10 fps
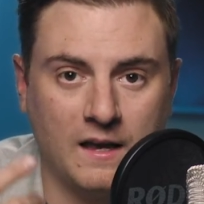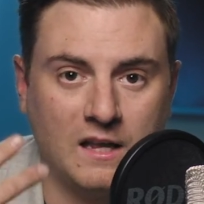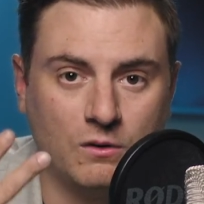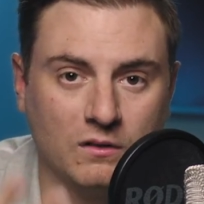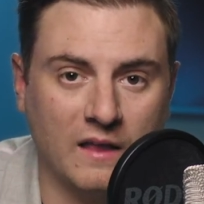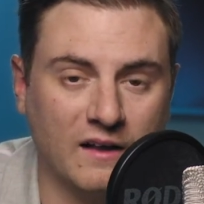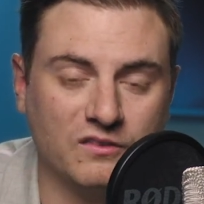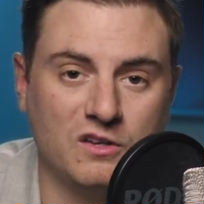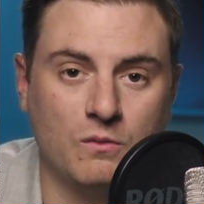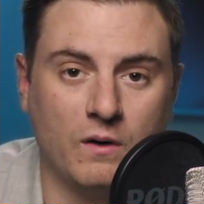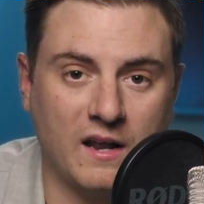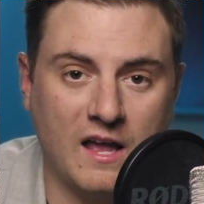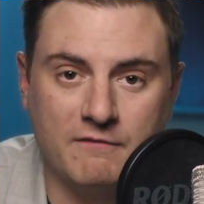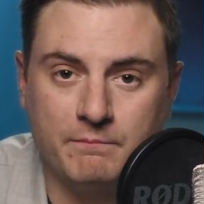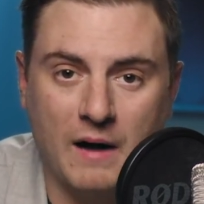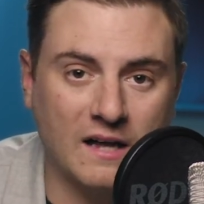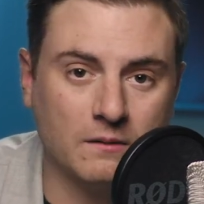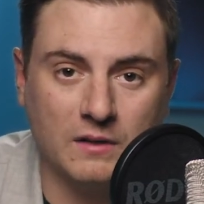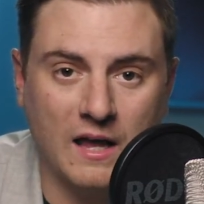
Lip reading: And lastly, you want to have bottom